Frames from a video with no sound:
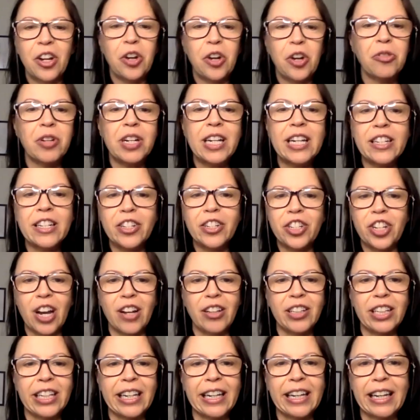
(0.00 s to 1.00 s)
Korean
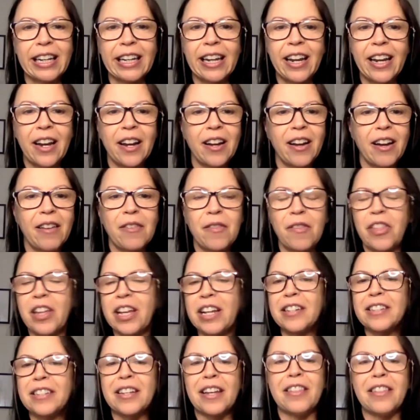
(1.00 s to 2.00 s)
jelly,
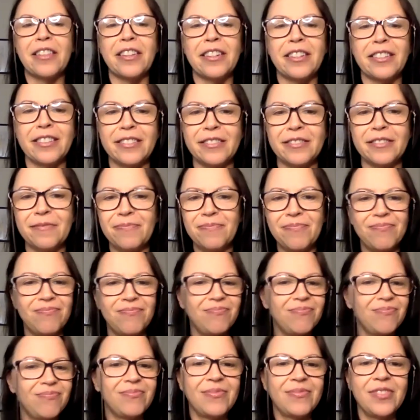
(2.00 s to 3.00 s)
things on
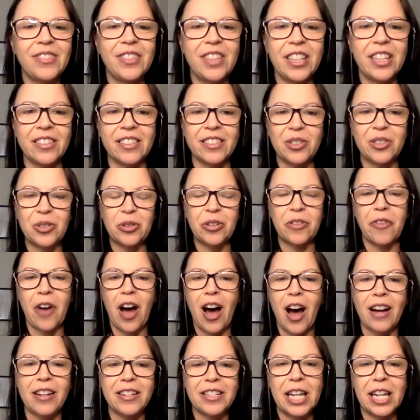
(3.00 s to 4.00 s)
the sort of
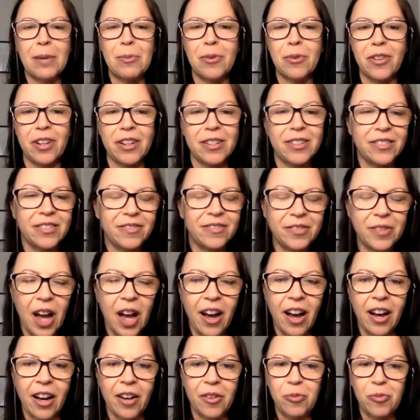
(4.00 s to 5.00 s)
hot table
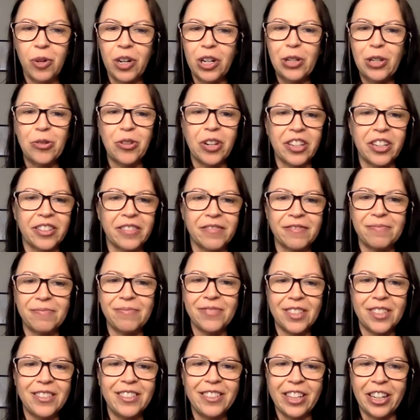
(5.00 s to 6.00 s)
where you can,
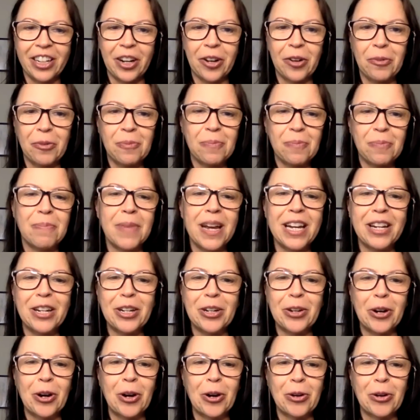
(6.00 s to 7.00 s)
you know, make
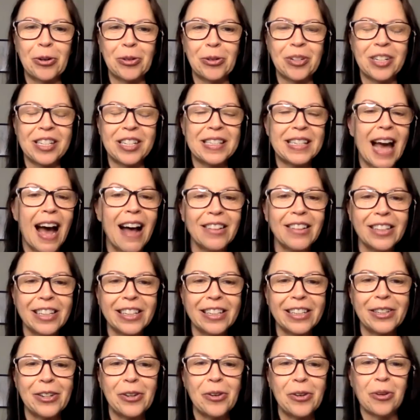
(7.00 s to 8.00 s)
your own
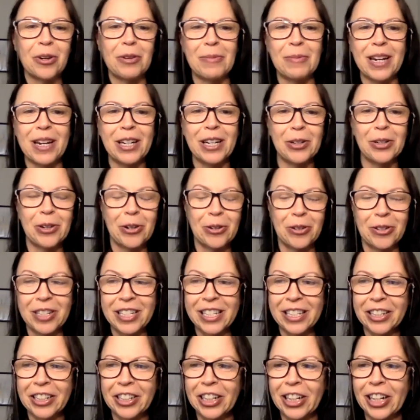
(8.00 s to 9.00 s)
salad or make your own
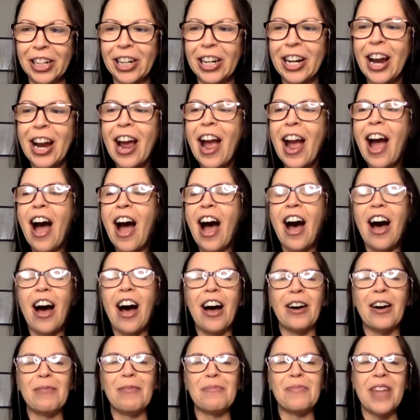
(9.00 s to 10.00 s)
dinner,
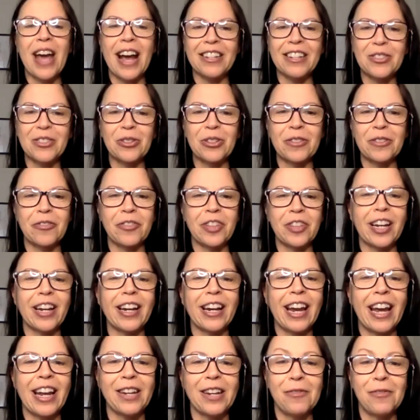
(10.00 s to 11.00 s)
that sort of
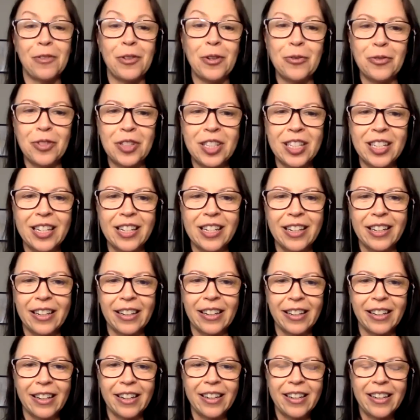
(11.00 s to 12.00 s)
thing. And if you've
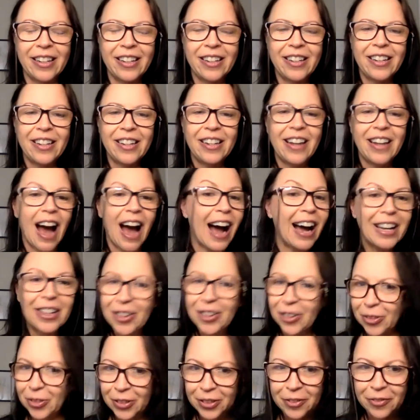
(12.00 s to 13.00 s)
seen
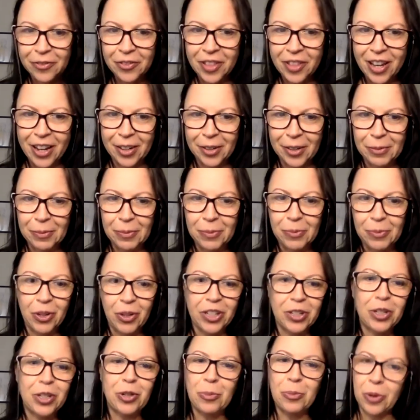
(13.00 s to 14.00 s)
either of them,
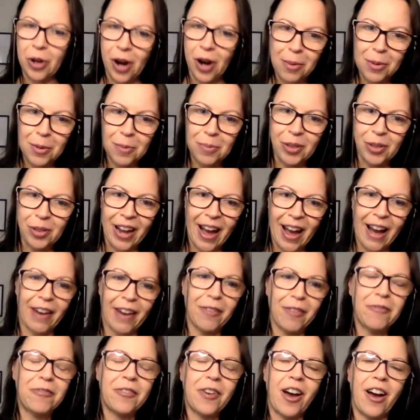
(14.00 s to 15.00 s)
which you probably
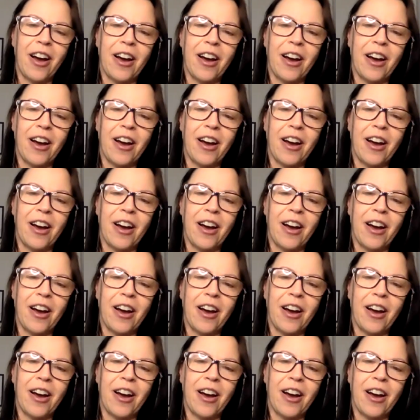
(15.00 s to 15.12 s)
have,